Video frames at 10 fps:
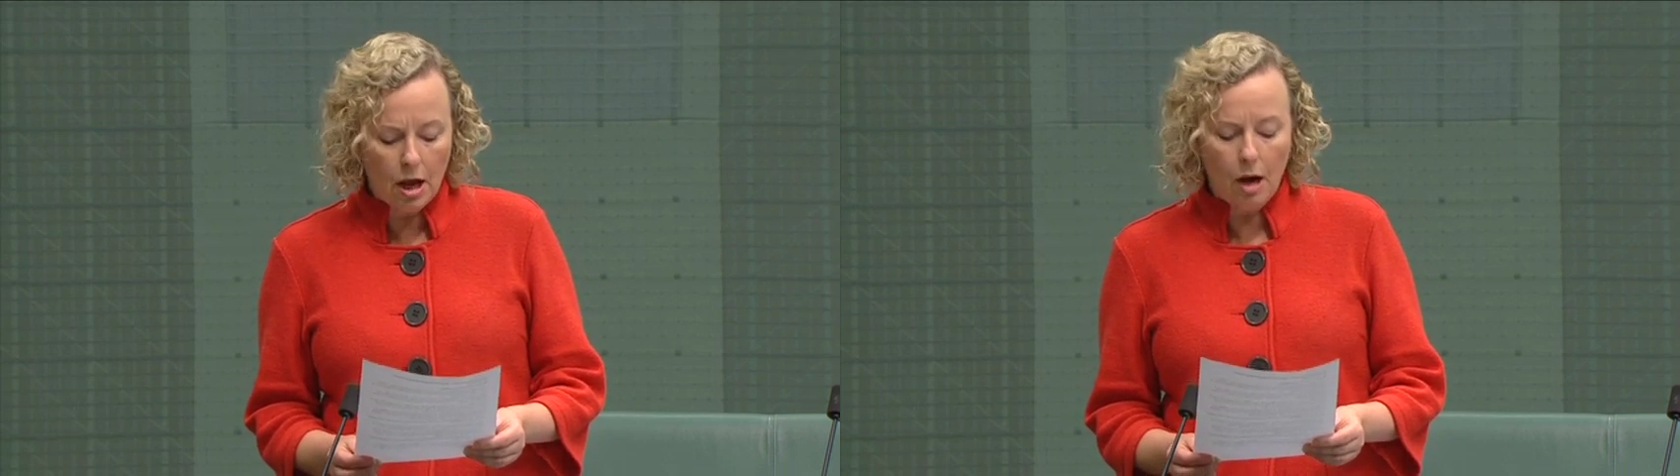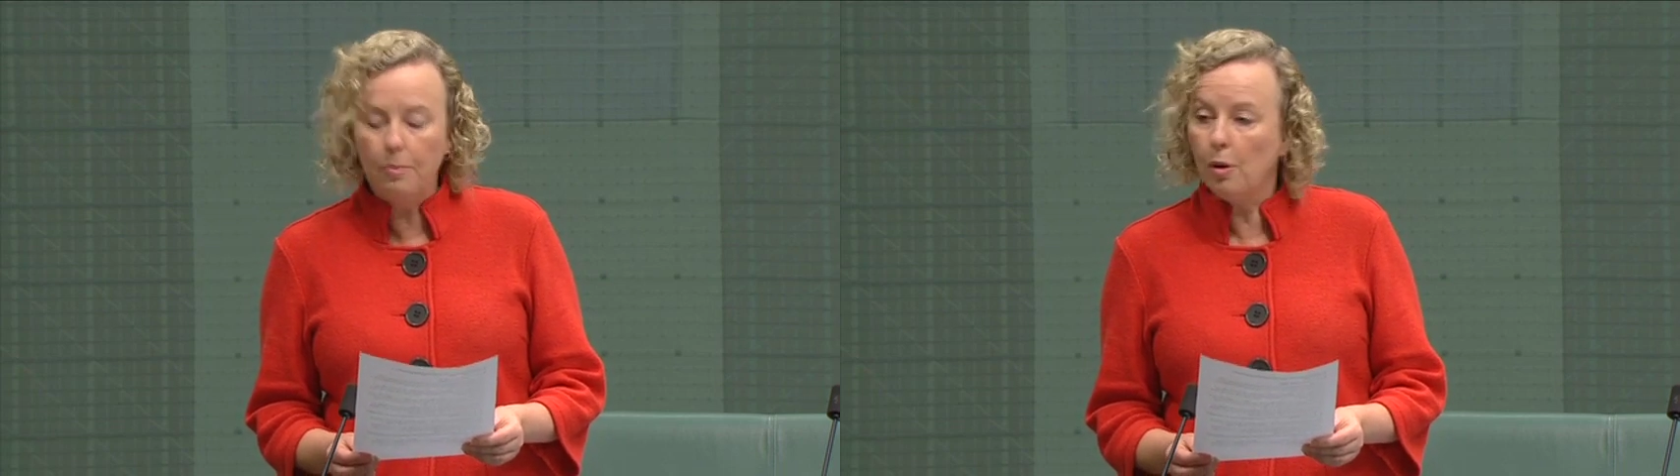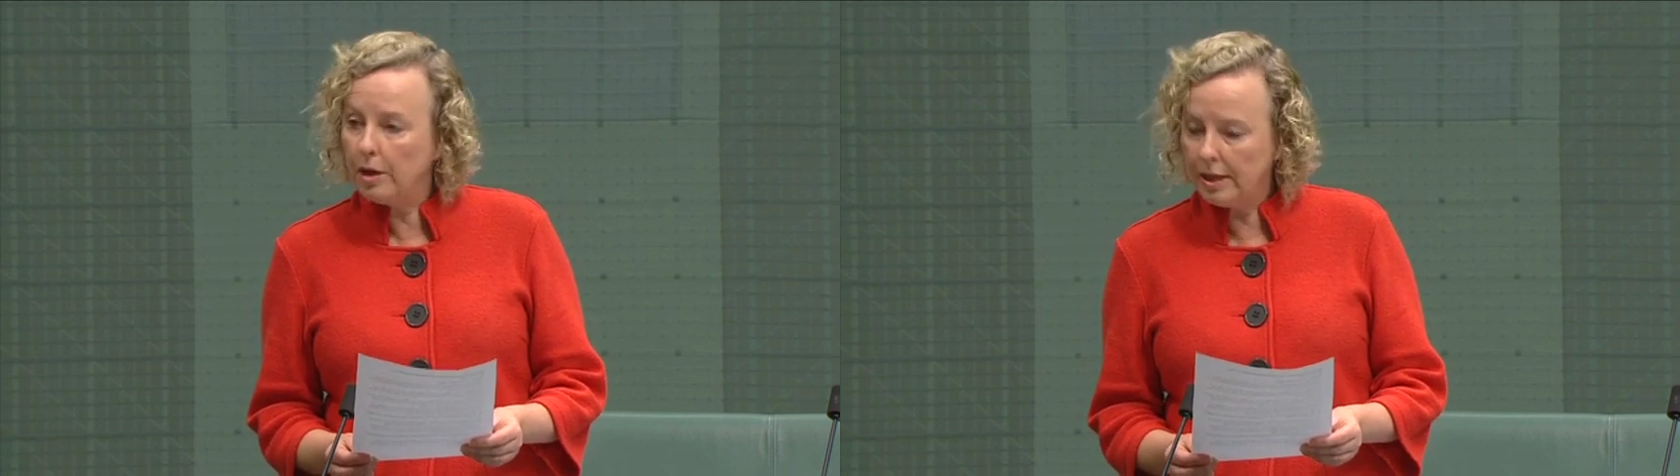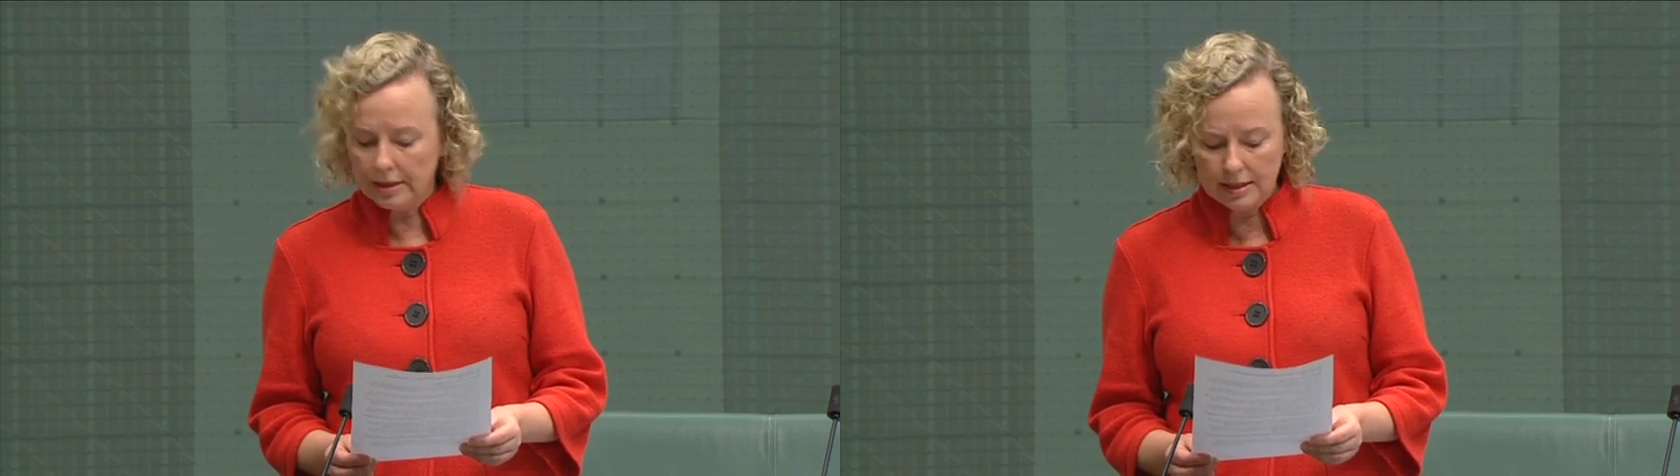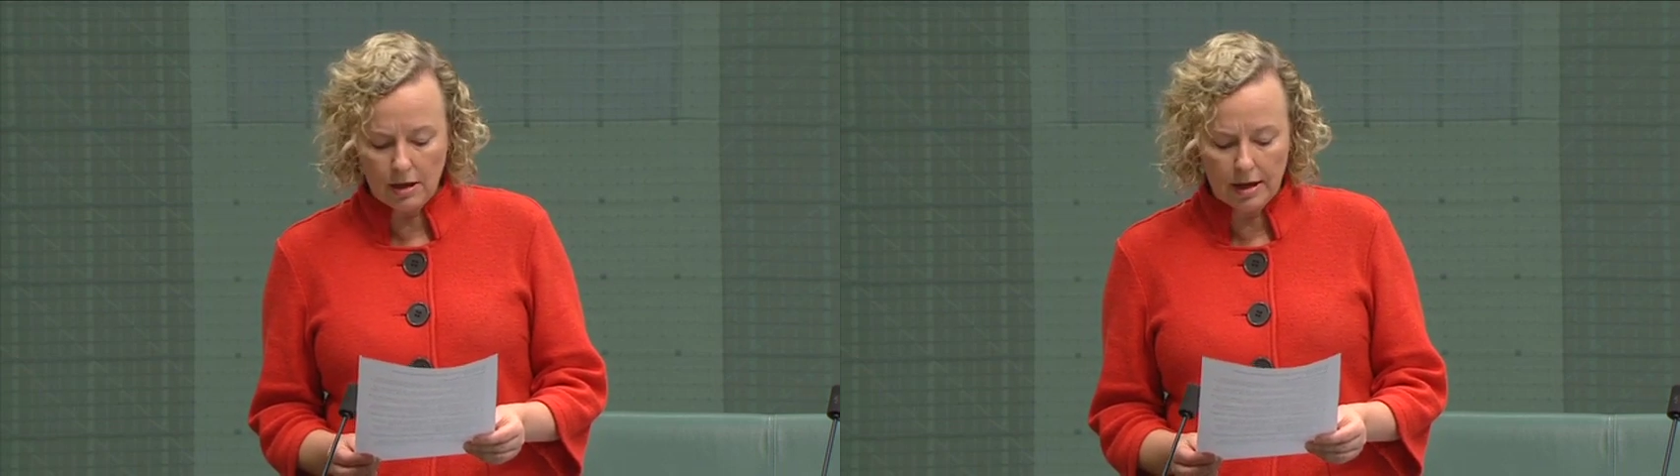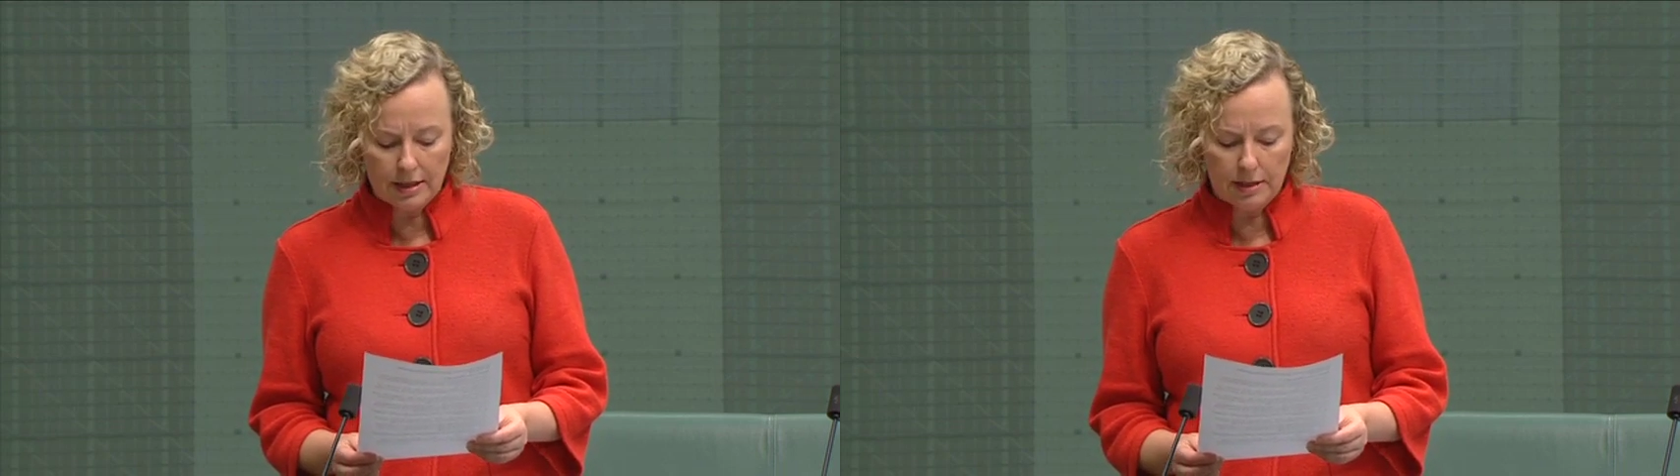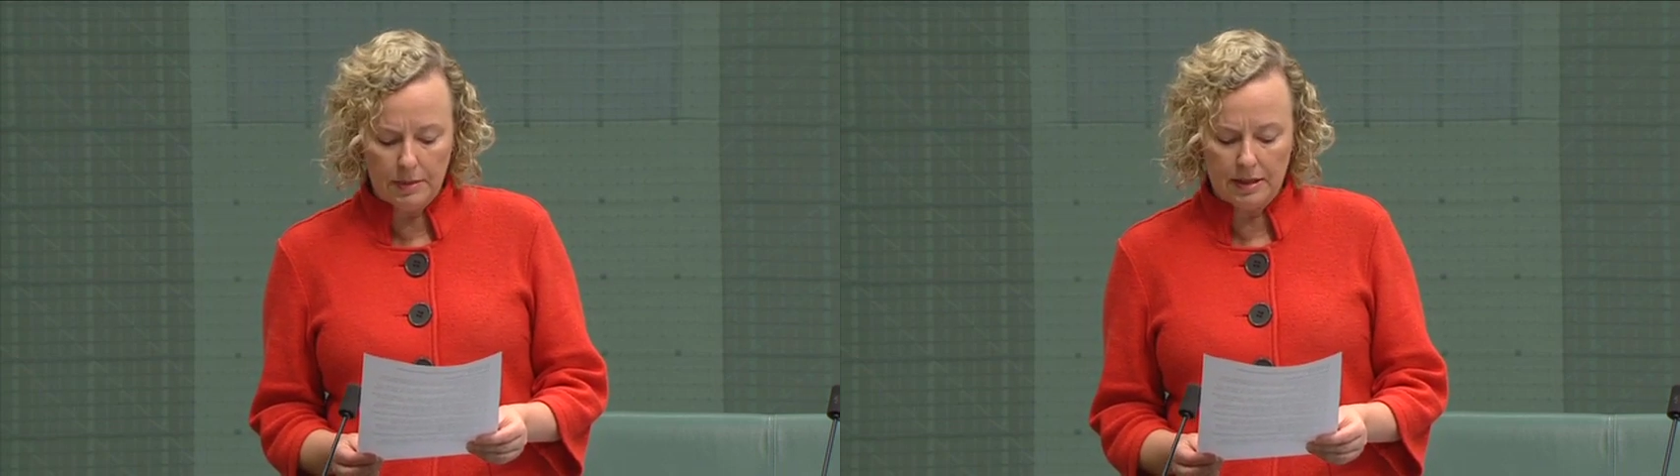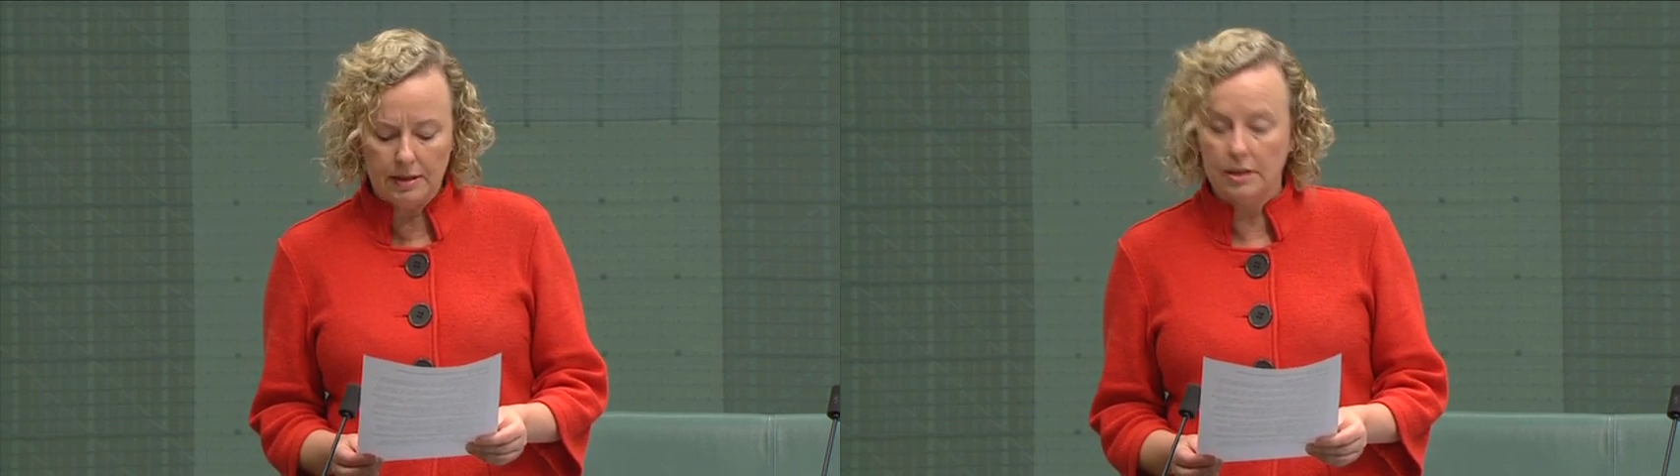appointing a science
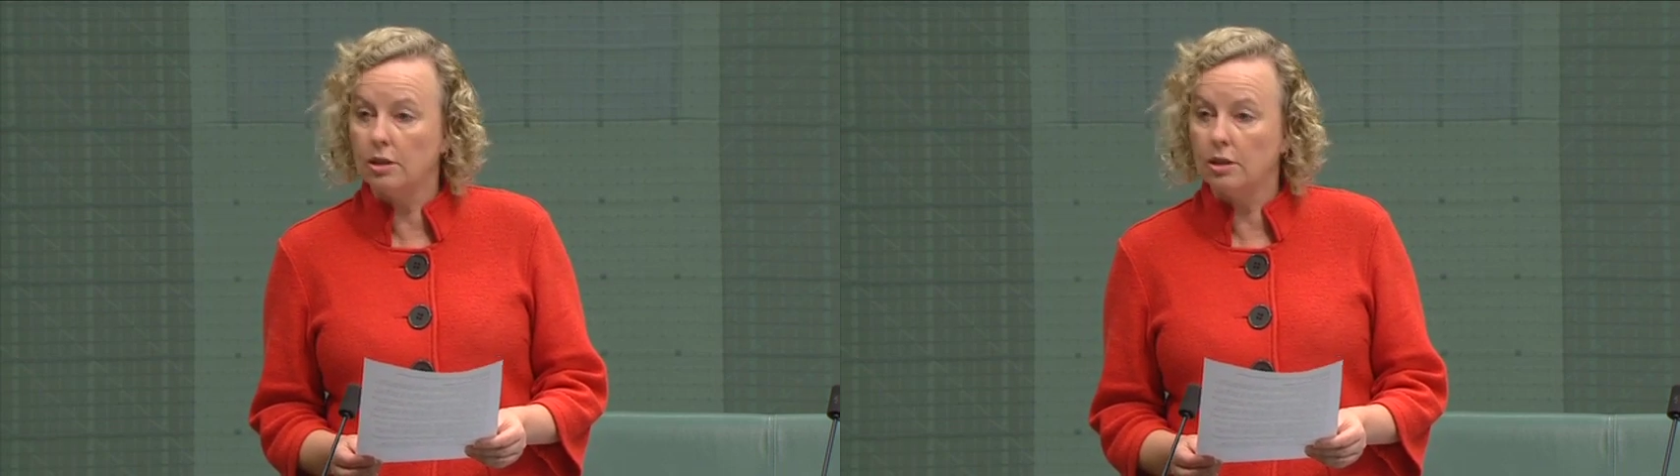minister